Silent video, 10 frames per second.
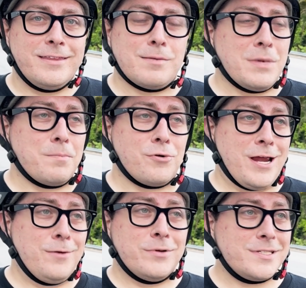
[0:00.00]
than my
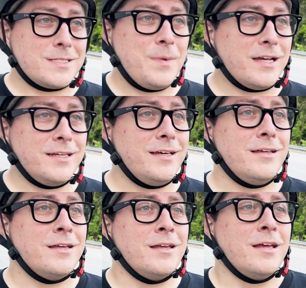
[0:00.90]
brain was
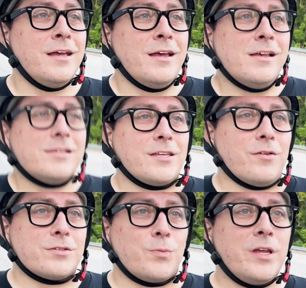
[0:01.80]
expecting, so
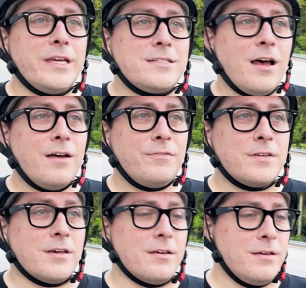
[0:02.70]
it was really tough
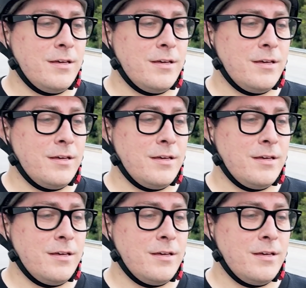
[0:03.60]
to